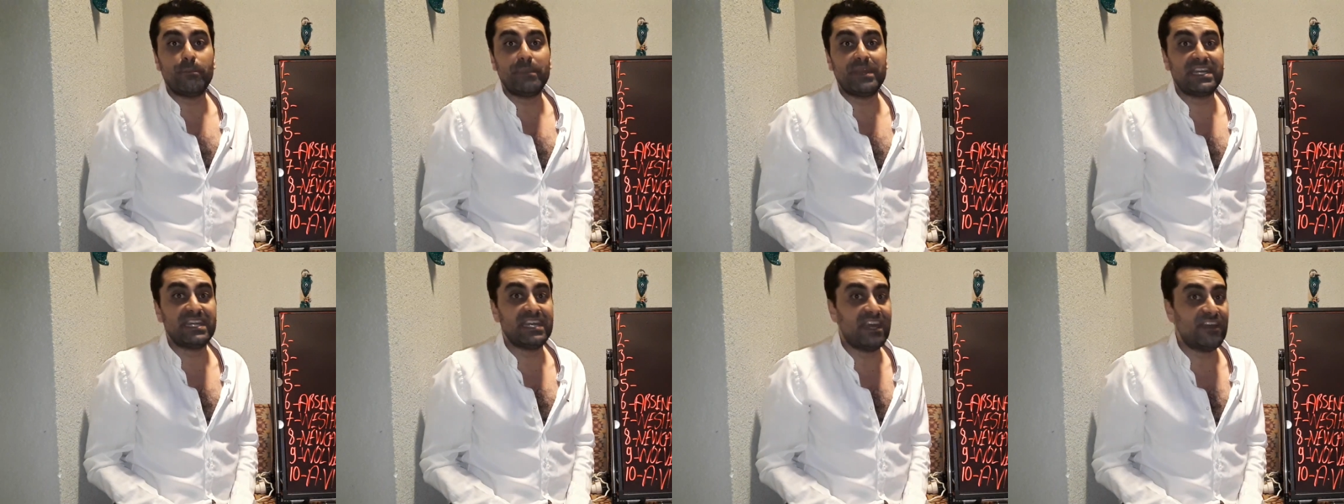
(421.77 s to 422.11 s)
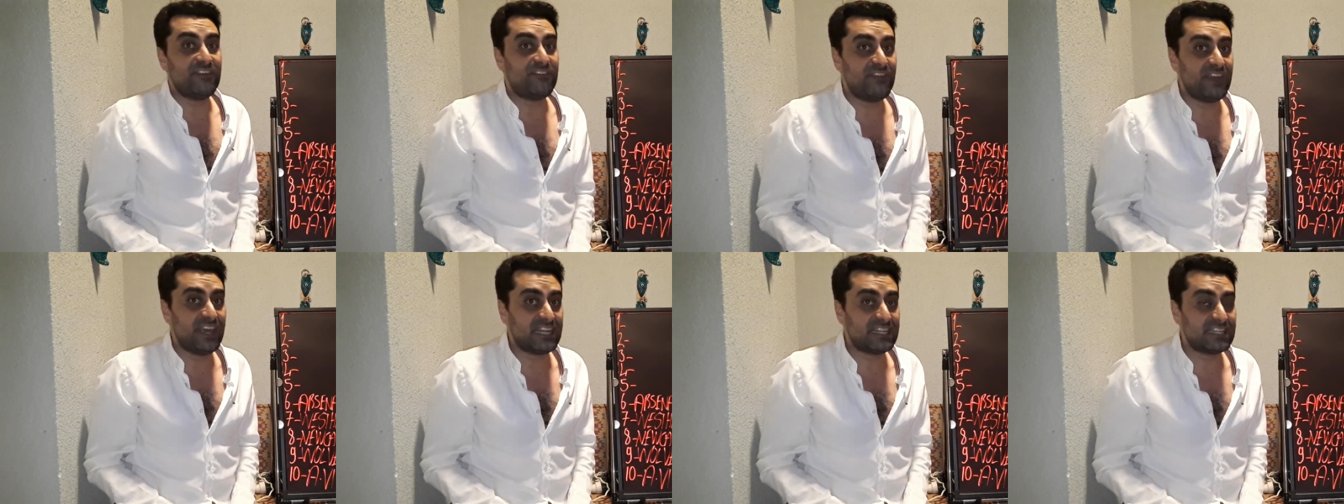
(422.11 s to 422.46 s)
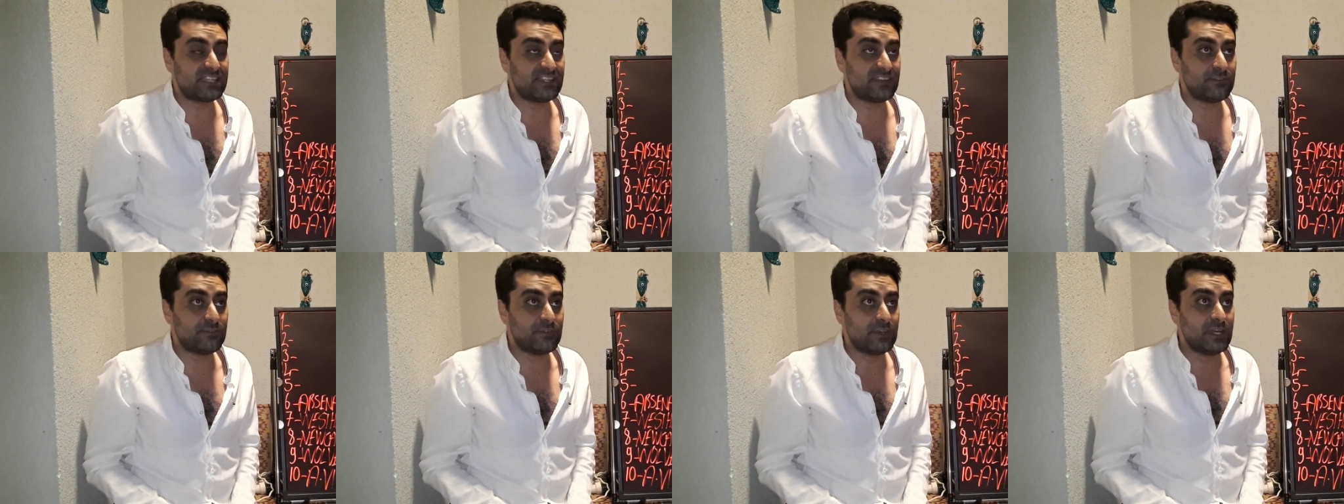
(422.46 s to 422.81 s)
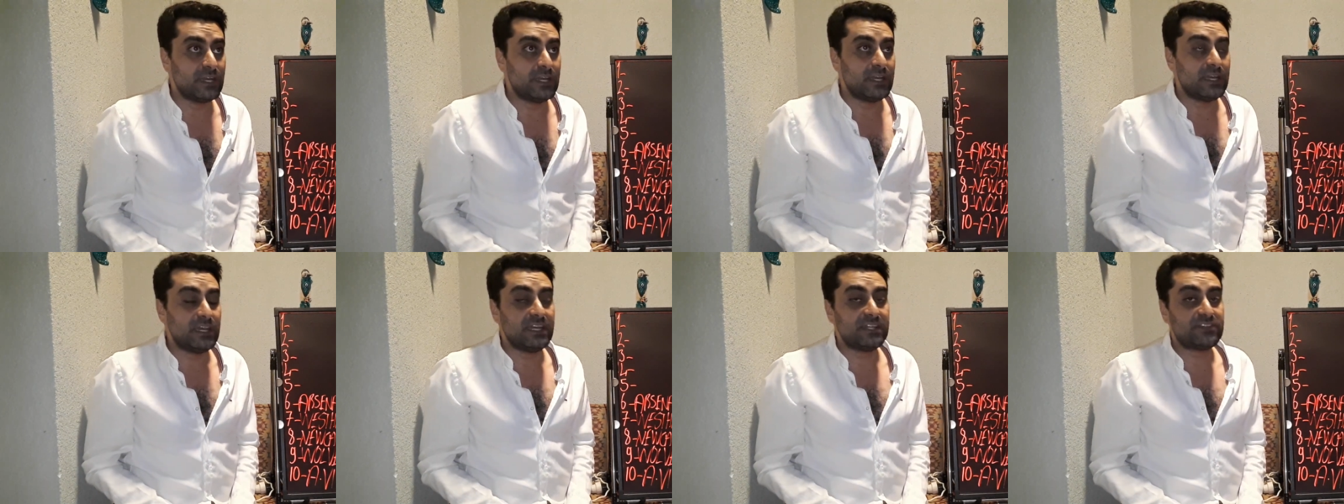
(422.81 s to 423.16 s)
many effective
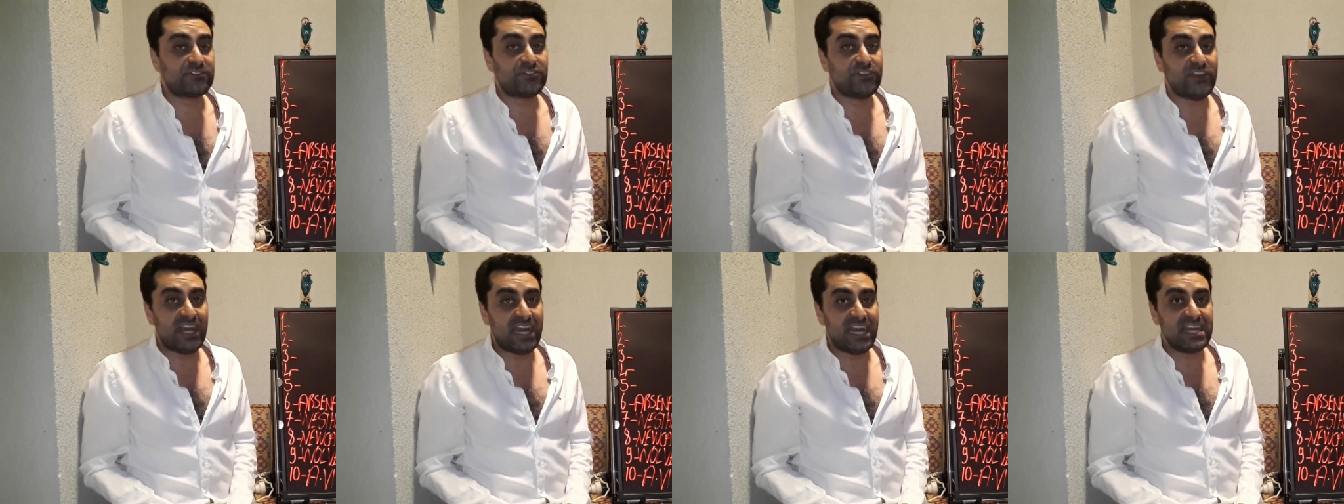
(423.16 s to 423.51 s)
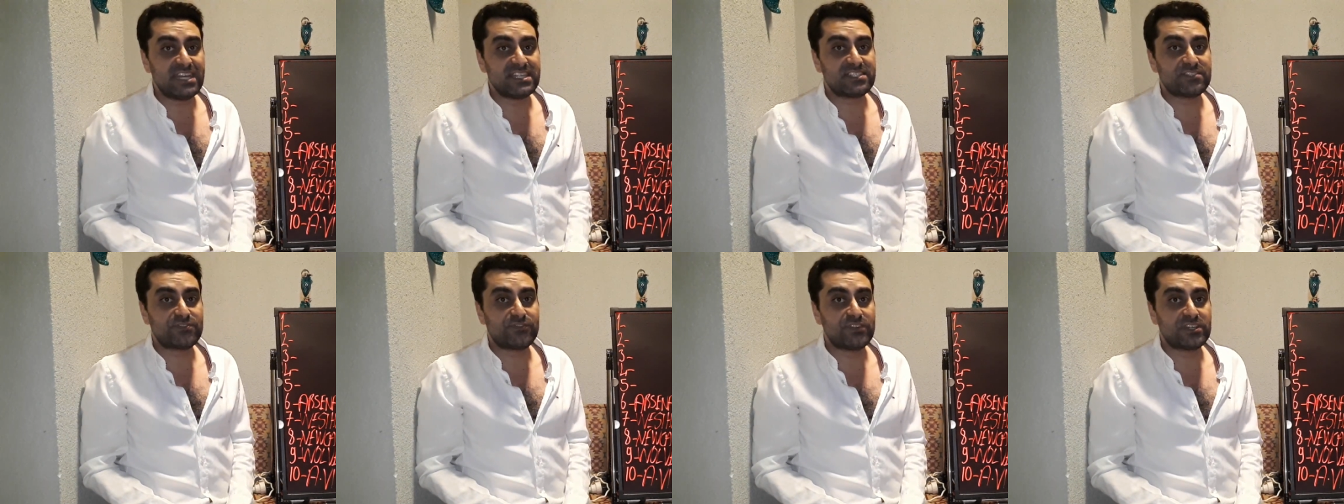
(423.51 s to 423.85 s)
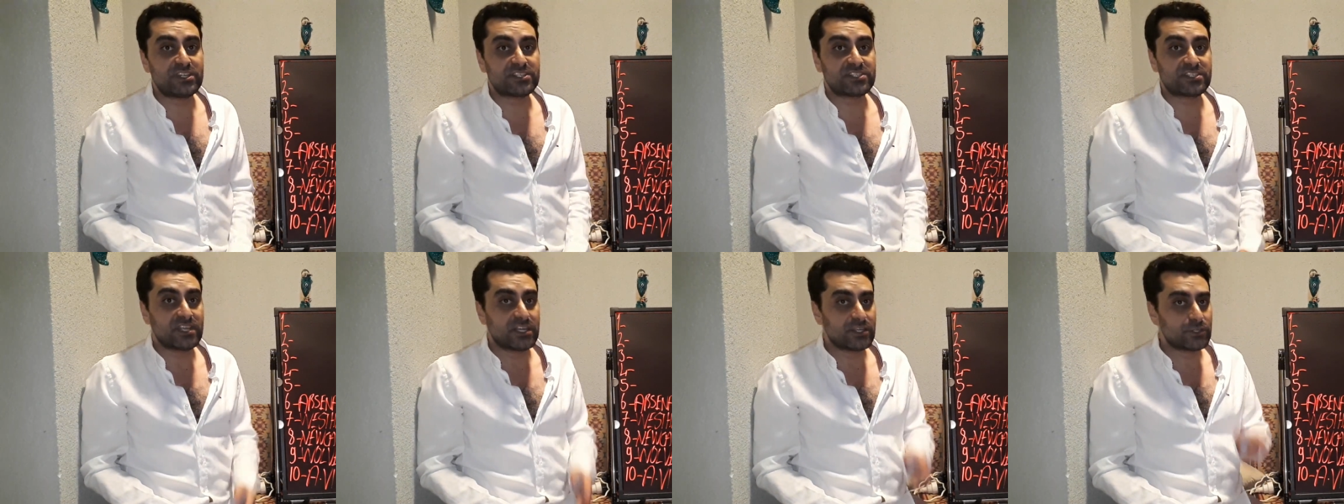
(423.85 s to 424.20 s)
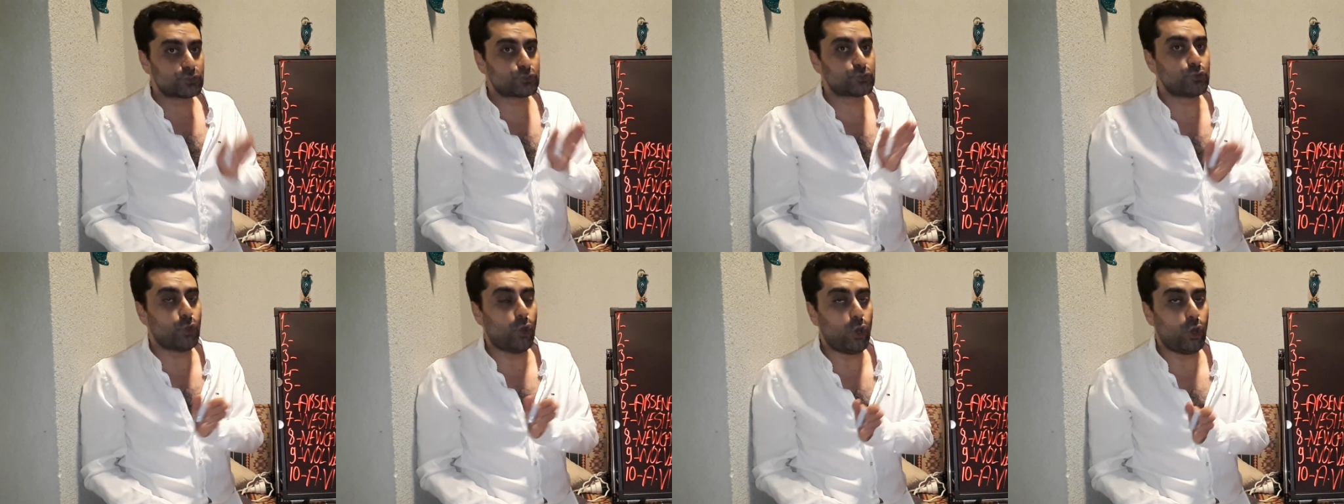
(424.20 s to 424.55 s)
uh, transfers
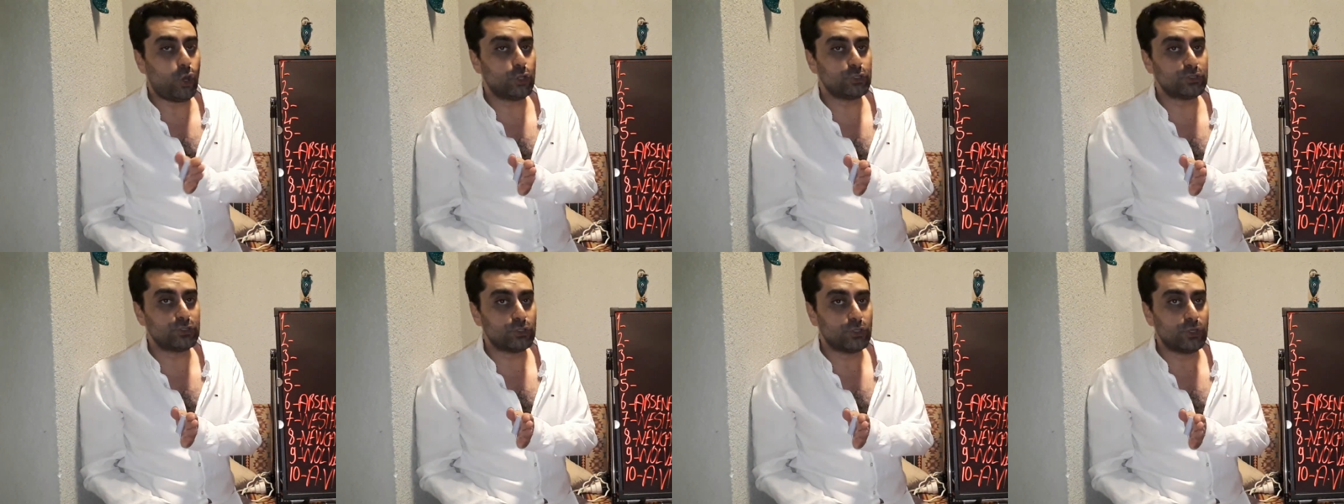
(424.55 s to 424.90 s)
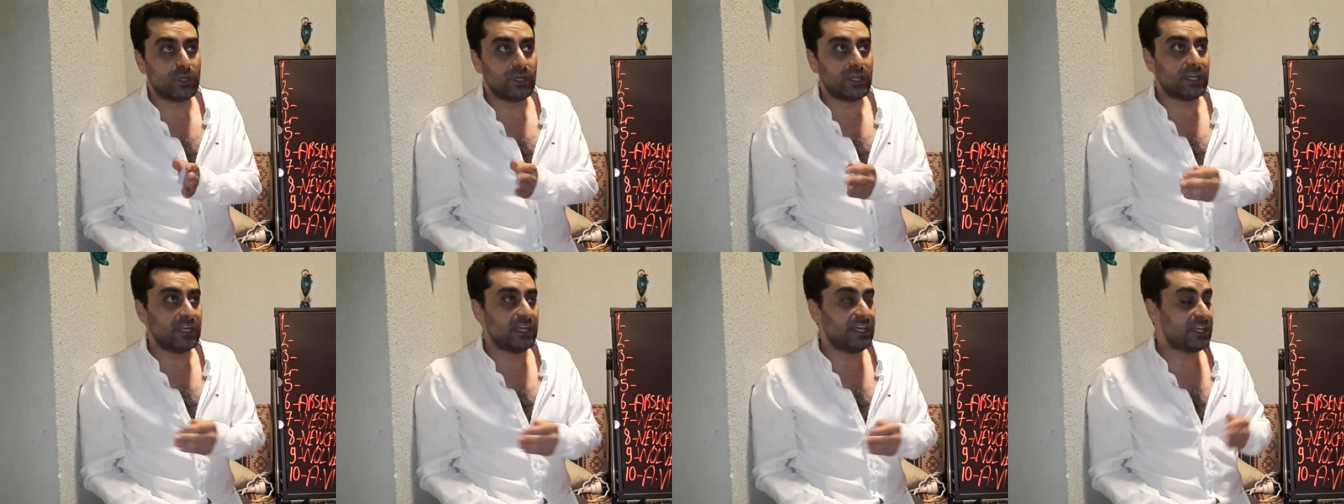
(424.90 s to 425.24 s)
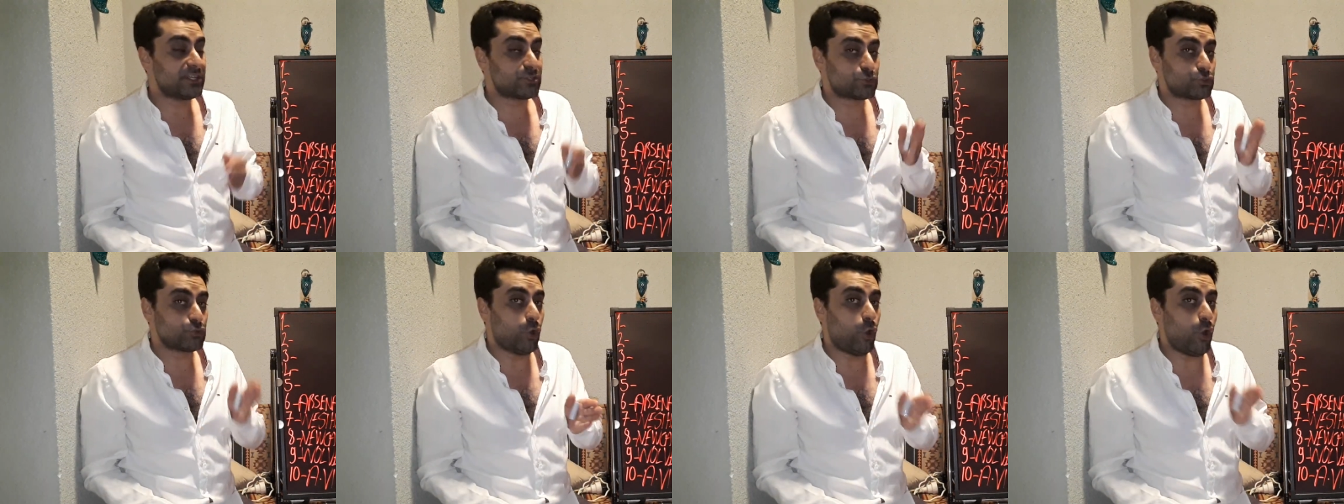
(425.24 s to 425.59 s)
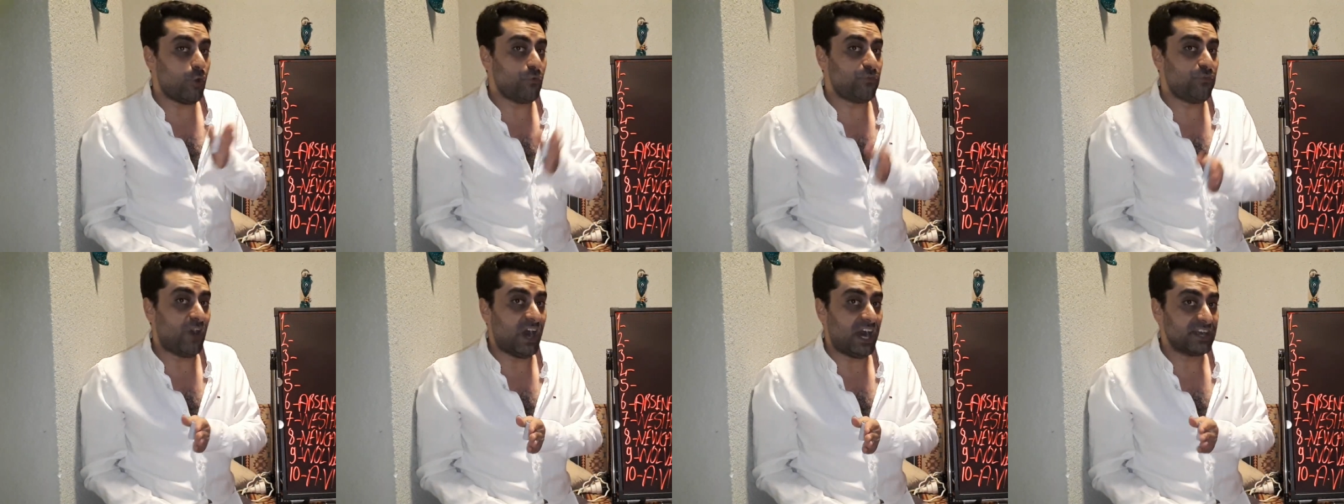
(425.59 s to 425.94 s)
so, uh,
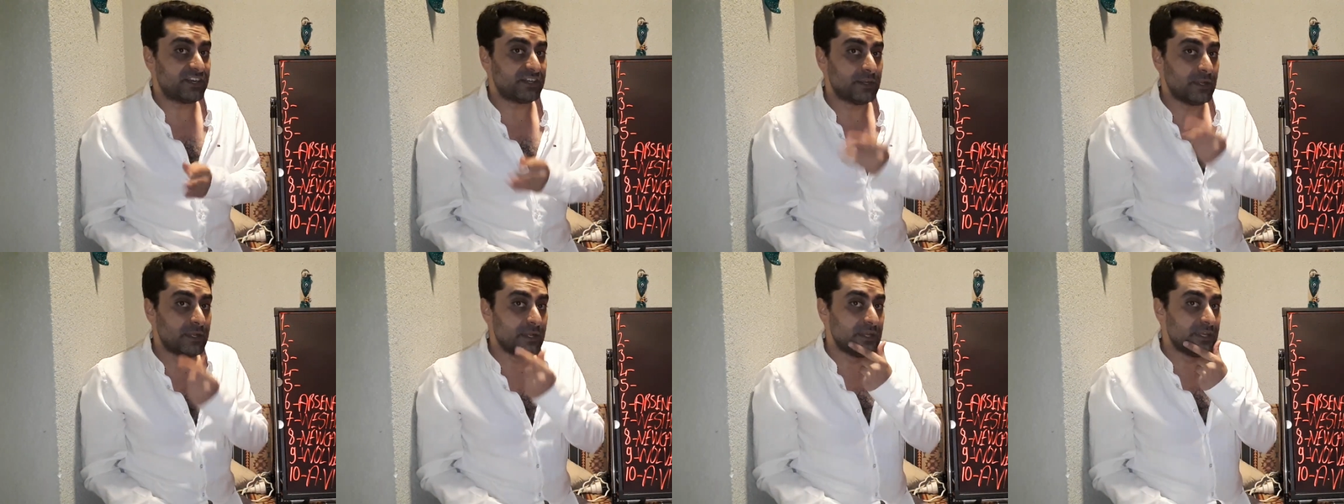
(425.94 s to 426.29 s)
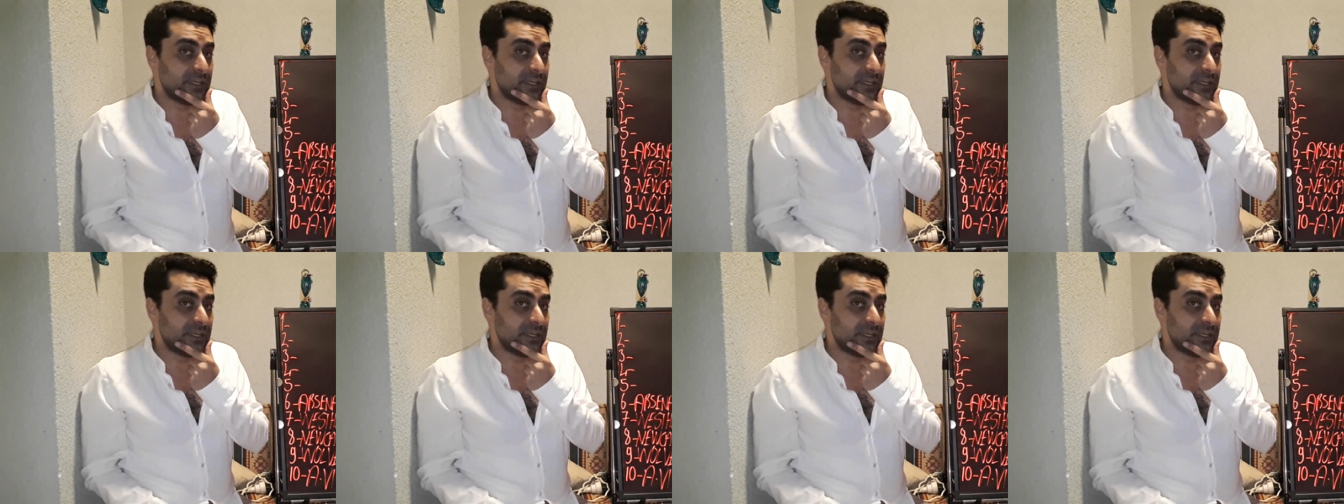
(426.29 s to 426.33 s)
so far.